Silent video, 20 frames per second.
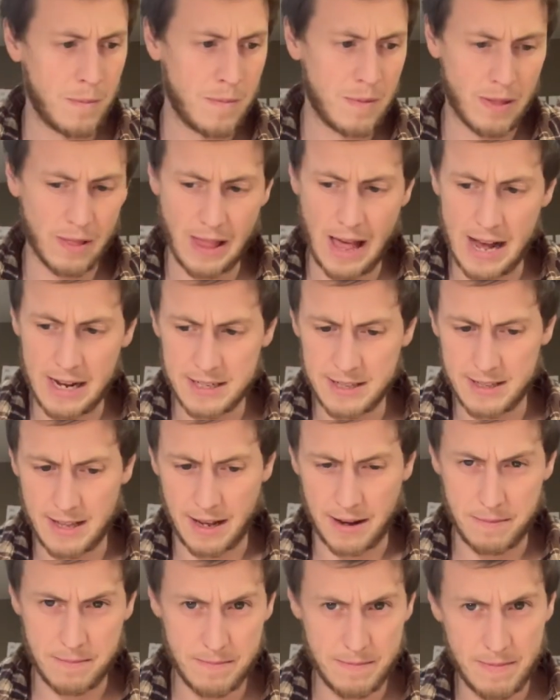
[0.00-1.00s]
Last
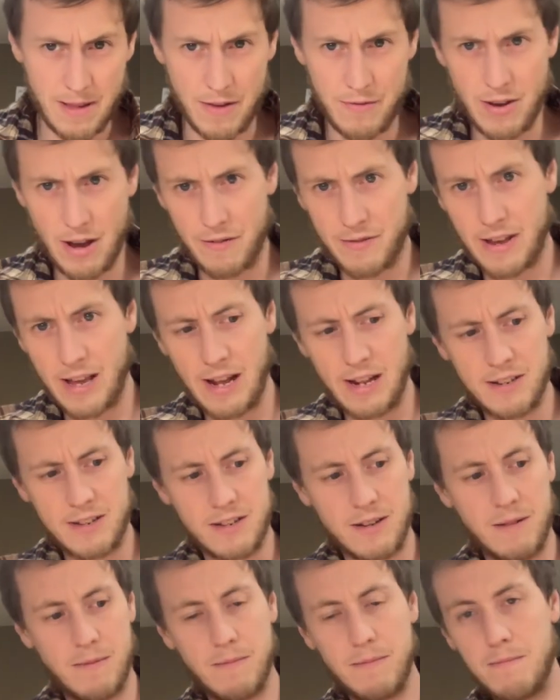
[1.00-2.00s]
thing, if you have
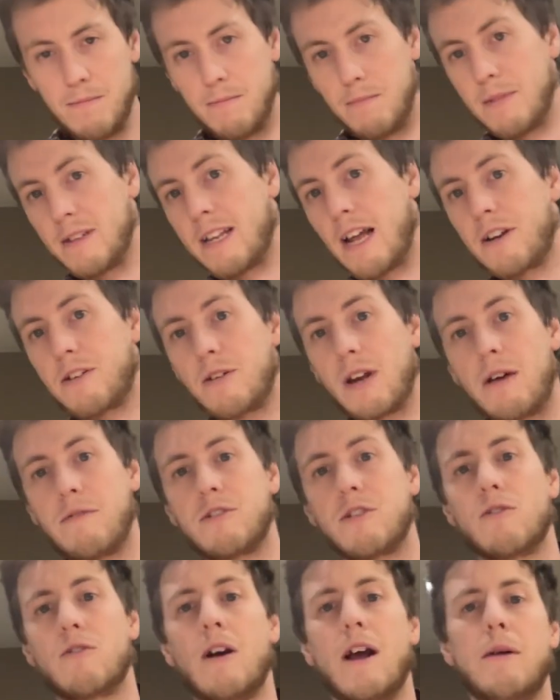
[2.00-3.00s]
kids, Tanto
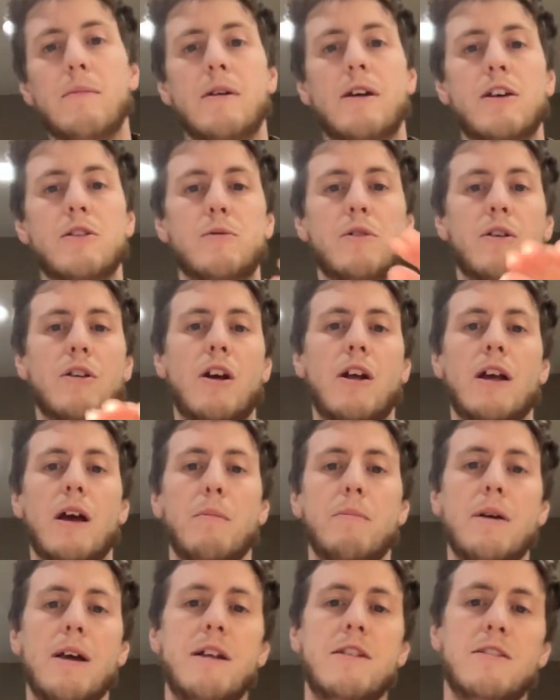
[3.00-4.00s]
knives are great because when you're cutting
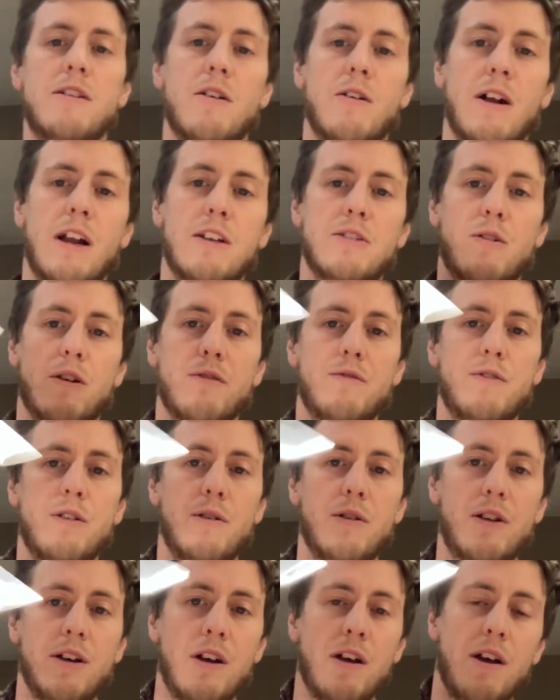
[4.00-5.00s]
up pizza or any sort of
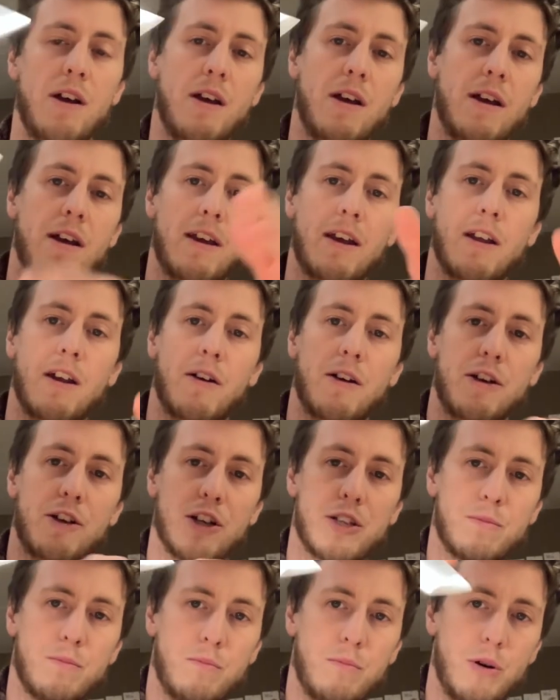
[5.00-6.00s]
food, you
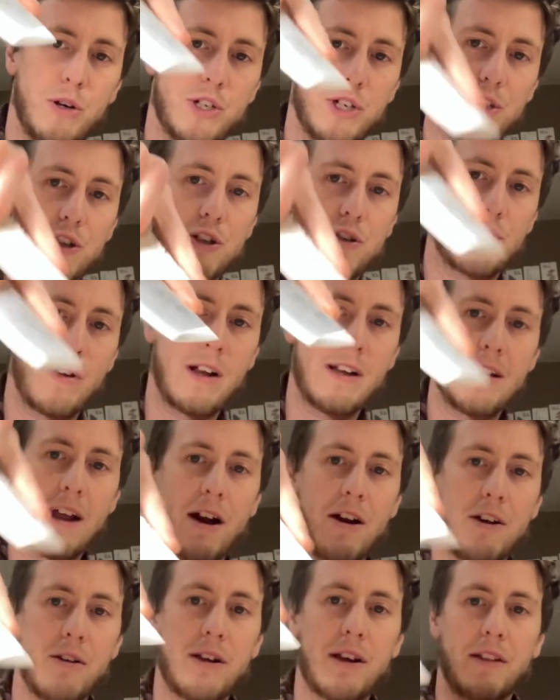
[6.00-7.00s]
just push it straight
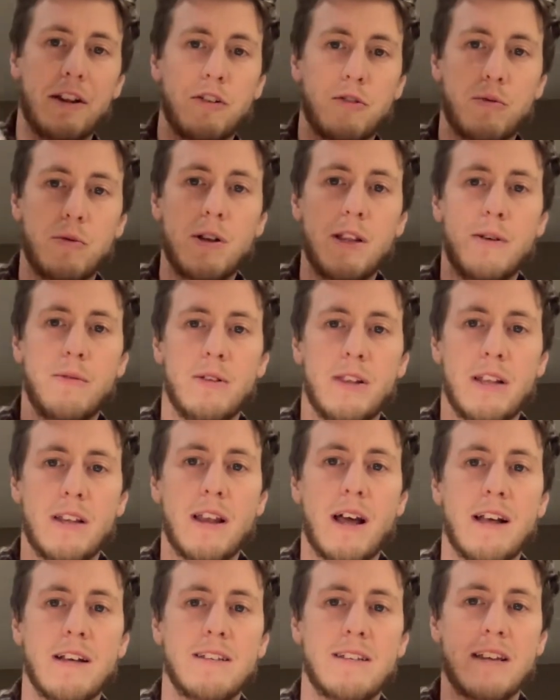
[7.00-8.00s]
down and you get these really, really
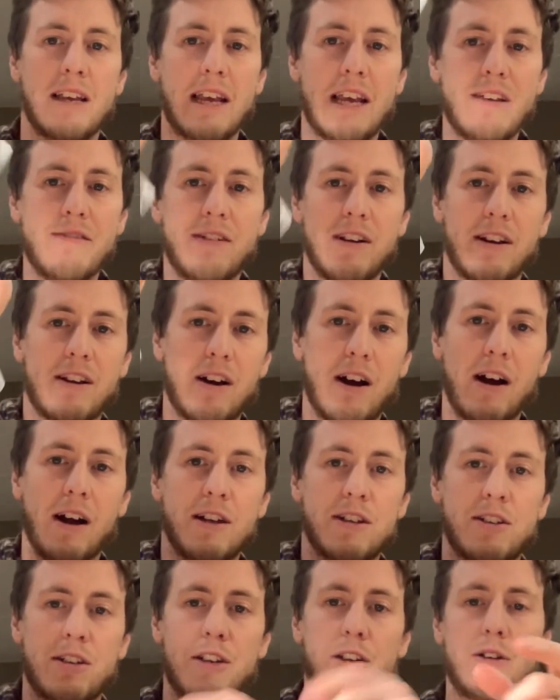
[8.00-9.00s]
nice even
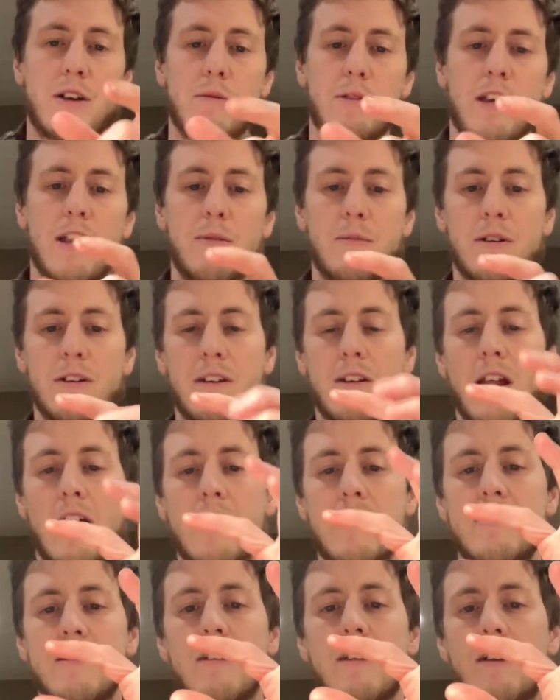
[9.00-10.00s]
cuts, and you can get them into
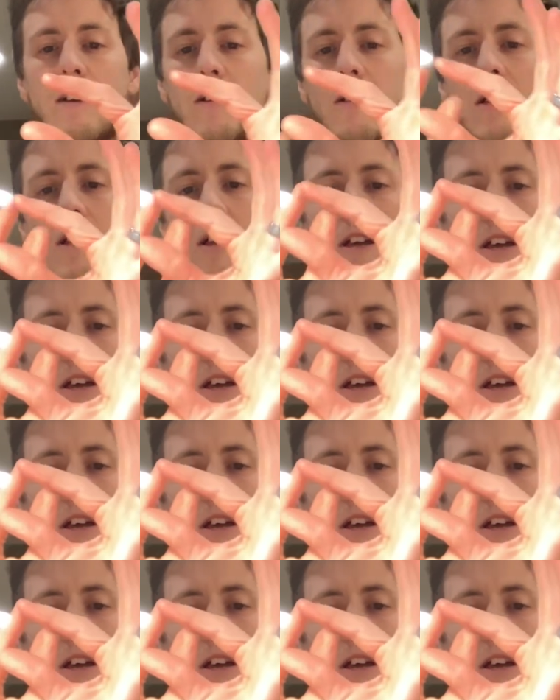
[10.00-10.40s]
nice little,